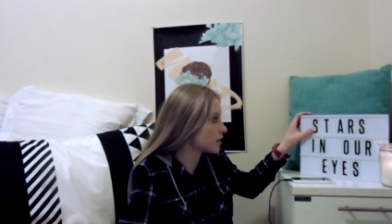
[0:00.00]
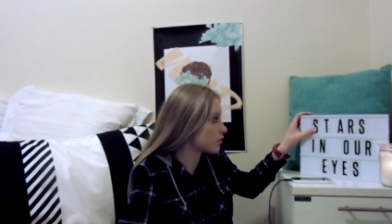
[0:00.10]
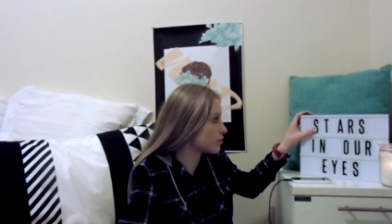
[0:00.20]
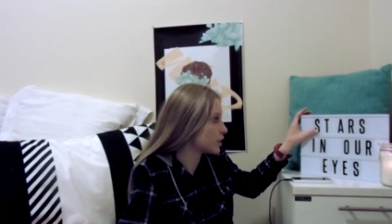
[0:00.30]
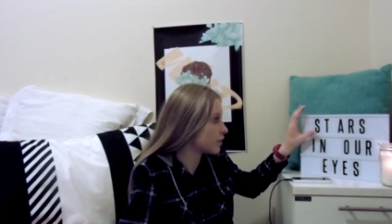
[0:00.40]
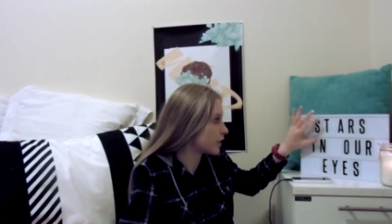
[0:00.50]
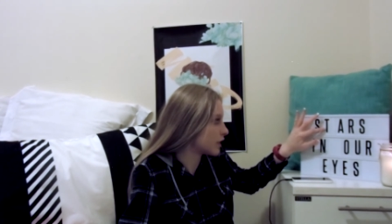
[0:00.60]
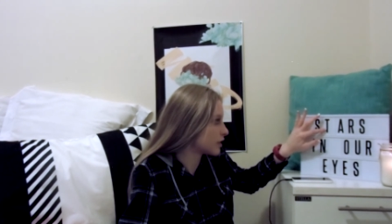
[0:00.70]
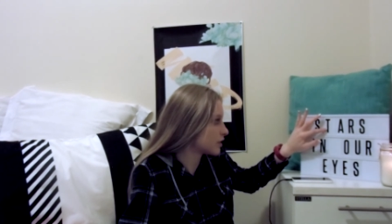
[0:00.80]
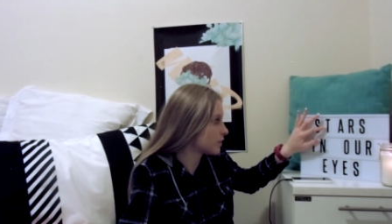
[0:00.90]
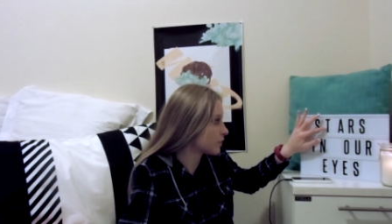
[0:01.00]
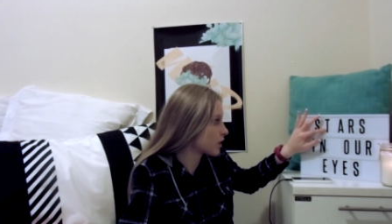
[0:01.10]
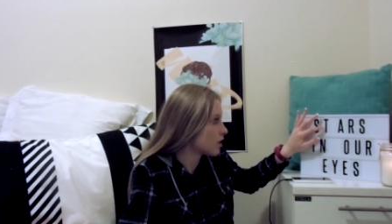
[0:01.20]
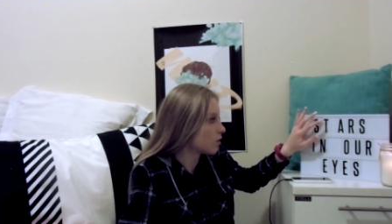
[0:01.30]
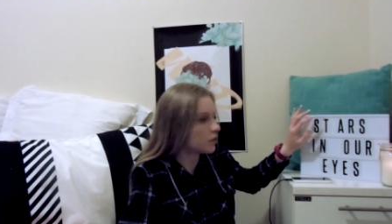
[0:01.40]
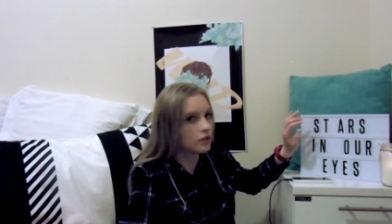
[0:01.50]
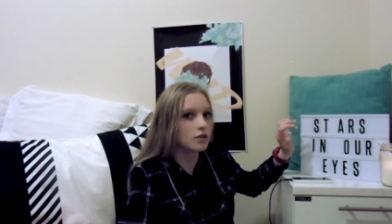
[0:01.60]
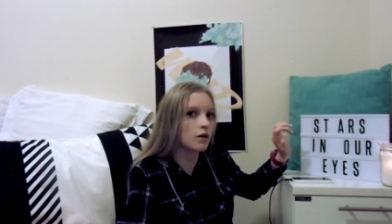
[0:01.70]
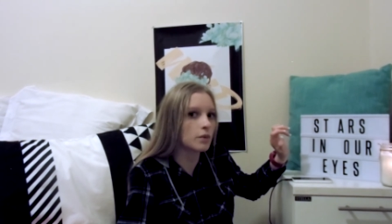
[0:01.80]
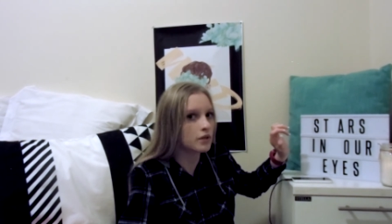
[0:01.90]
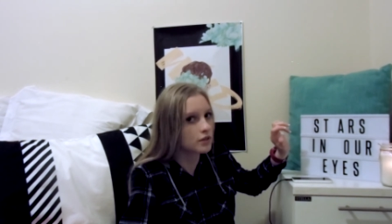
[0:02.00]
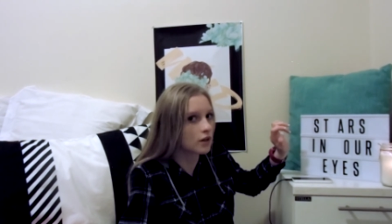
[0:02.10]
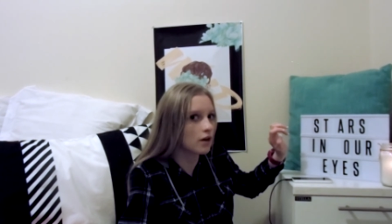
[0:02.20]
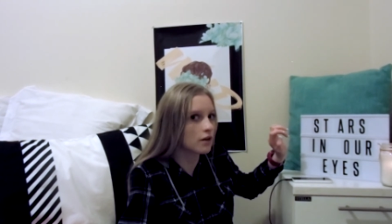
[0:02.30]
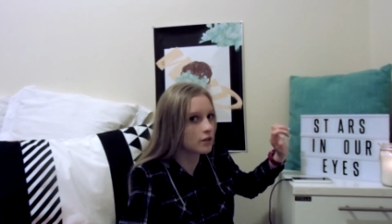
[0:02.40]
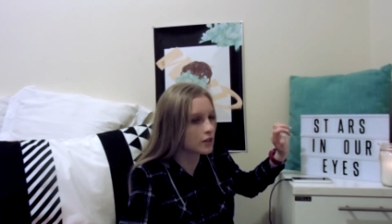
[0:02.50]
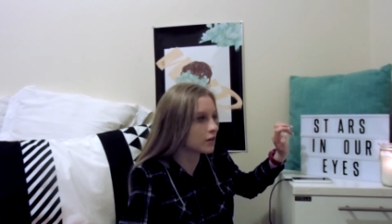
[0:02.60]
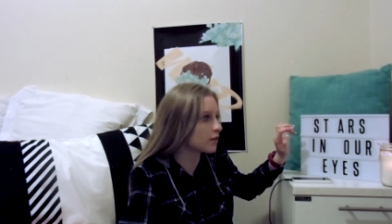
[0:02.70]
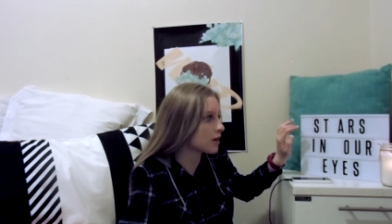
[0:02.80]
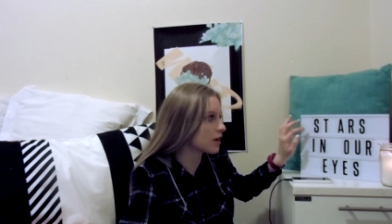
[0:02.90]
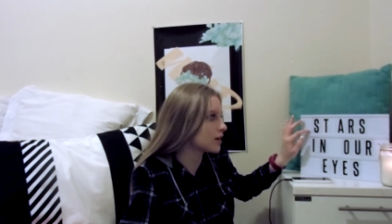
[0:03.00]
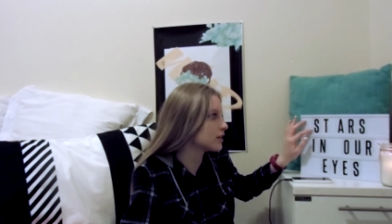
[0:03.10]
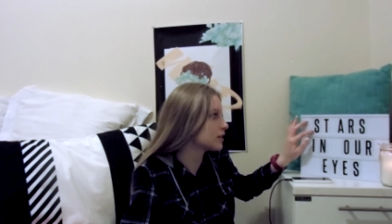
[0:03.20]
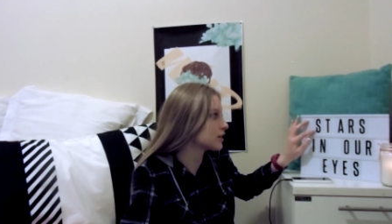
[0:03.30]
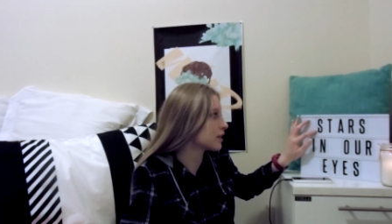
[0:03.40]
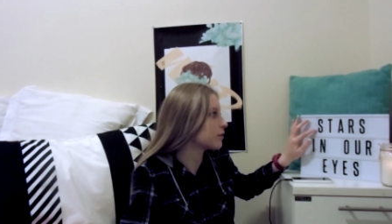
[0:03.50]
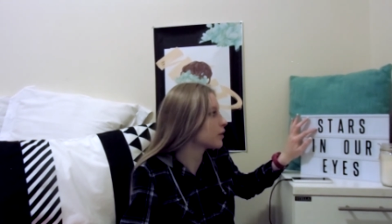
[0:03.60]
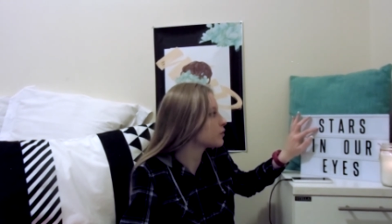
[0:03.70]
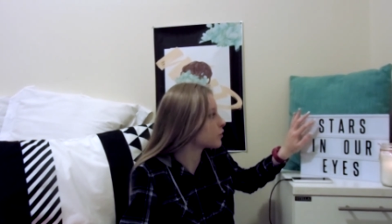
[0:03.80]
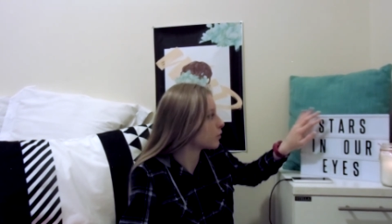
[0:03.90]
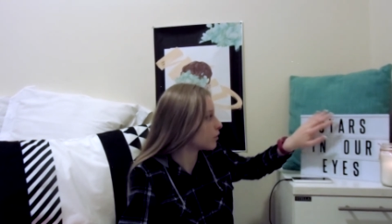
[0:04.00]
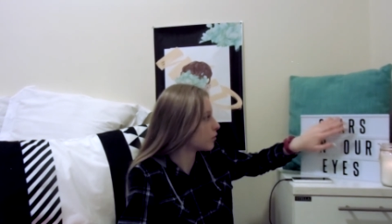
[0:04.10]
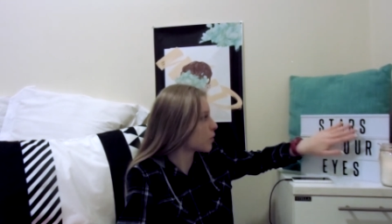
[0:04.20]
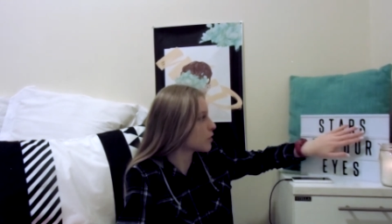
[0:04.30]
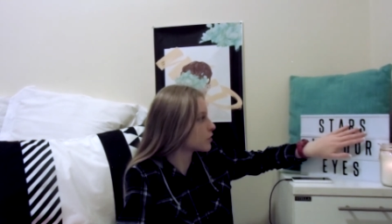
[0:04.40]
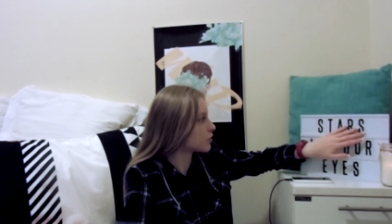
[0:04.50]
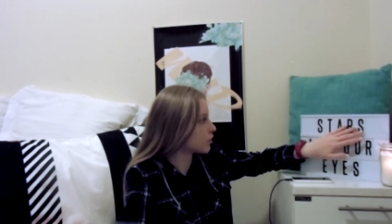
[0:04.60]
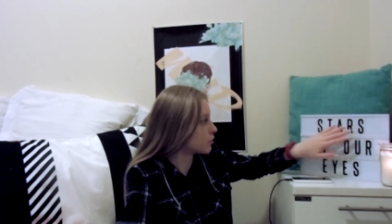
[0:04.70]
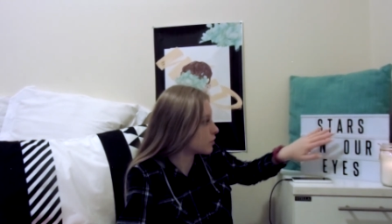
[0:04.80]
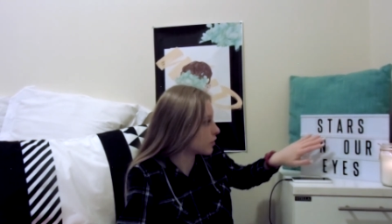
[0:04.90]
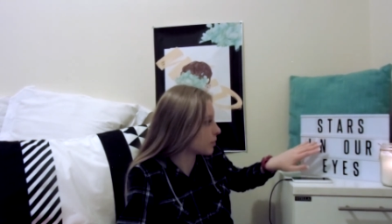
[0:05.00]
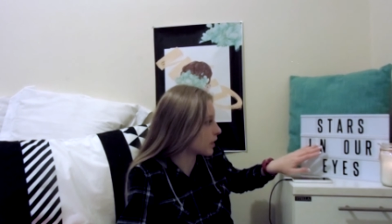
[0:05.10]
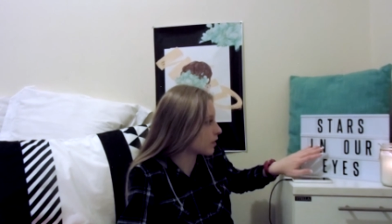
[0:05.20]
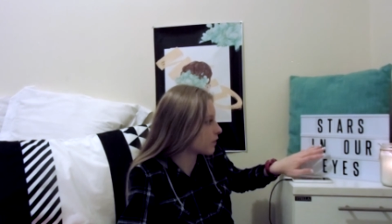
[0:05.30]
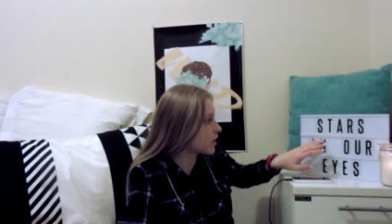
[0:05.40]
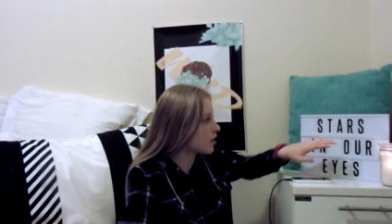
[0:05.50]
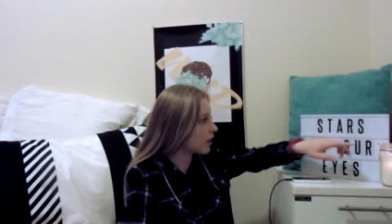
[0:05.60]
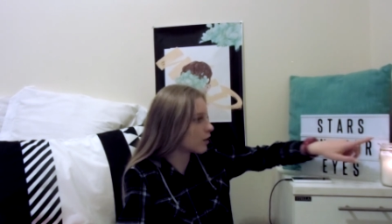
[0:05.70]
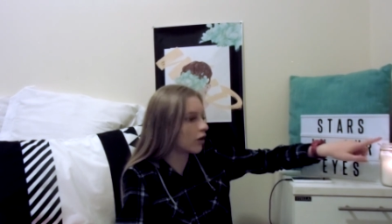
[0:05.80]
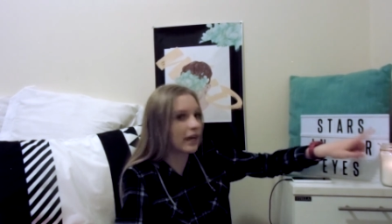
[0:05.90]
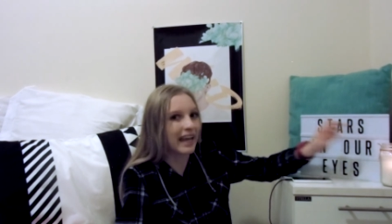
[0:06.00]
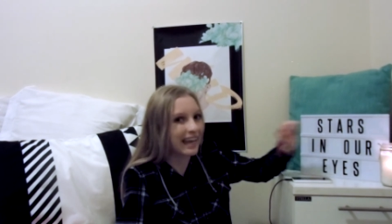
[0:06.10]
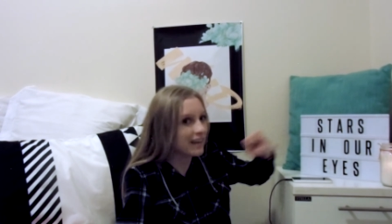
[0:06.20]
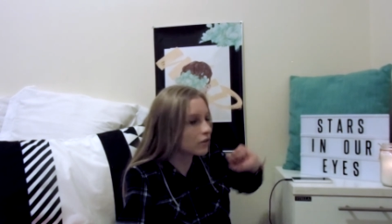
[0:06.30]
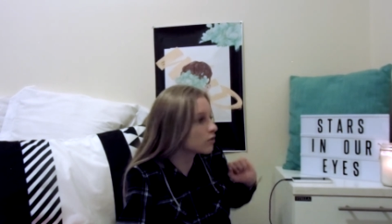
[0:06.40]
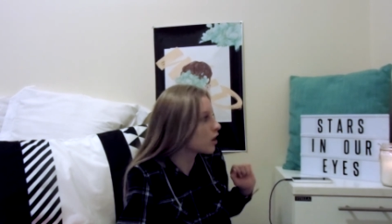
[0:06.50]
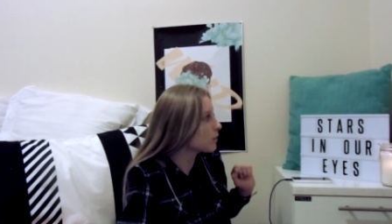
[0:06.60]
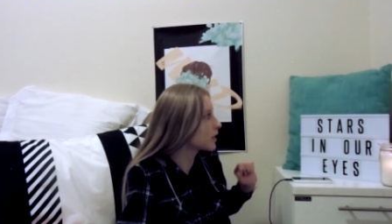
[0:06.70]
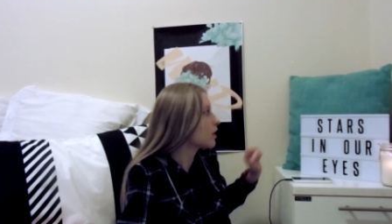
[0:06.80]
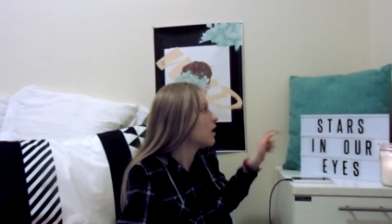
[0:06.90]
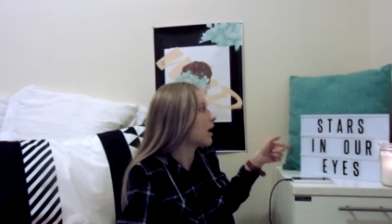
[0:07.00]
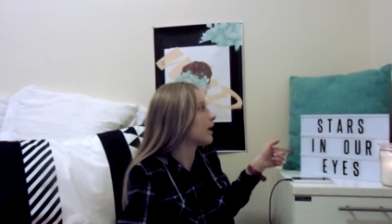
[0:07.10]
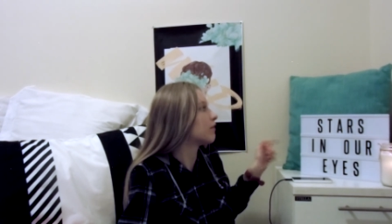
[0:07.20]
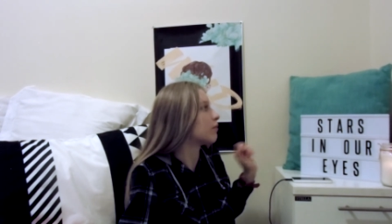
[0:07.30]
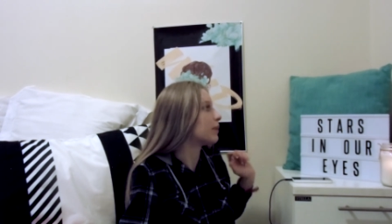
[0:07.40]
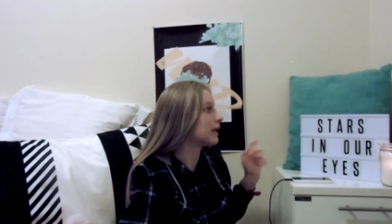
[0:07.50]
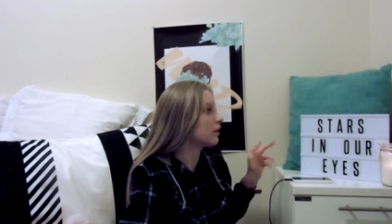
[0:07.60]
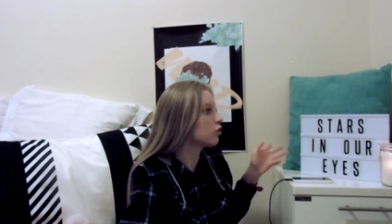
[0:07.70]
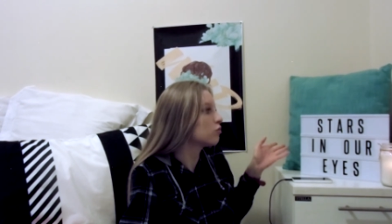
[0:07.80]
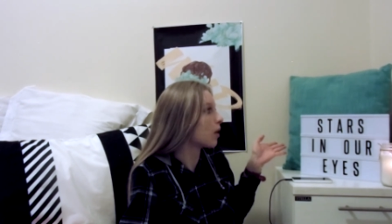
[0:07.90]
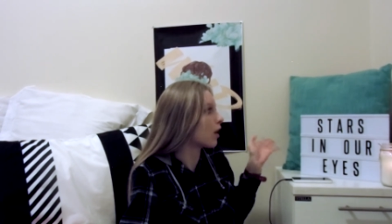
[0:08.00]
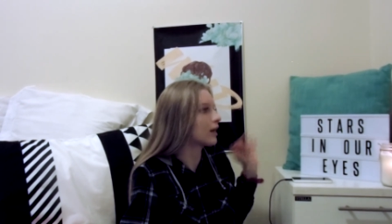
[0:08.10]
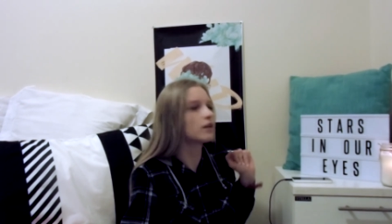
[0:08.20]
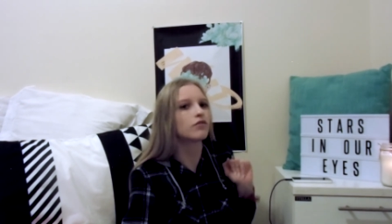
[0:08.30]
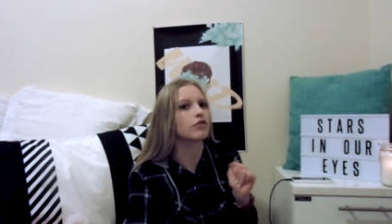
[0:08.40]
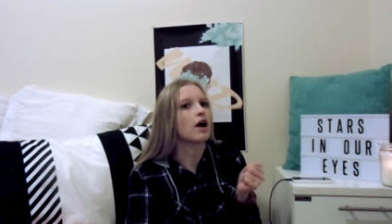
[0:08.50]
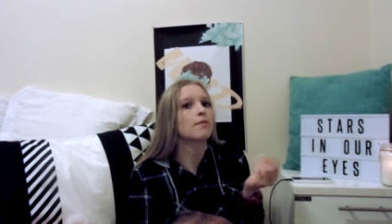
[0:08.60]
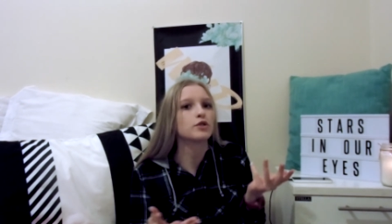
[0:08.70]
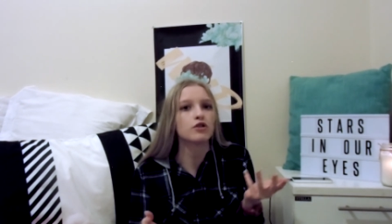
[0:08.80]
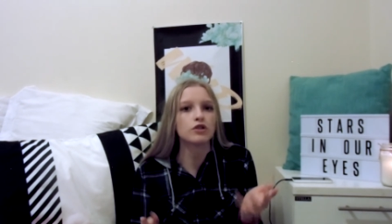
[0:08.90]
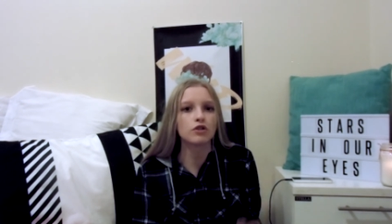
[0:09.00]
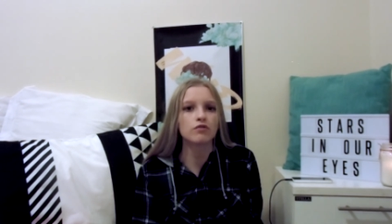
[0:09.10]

from Dear Evan Hansen. We start with stars in our eyes. That was the worst notes on the planet. I got a candle going. I have a pillow behind it for absolutely no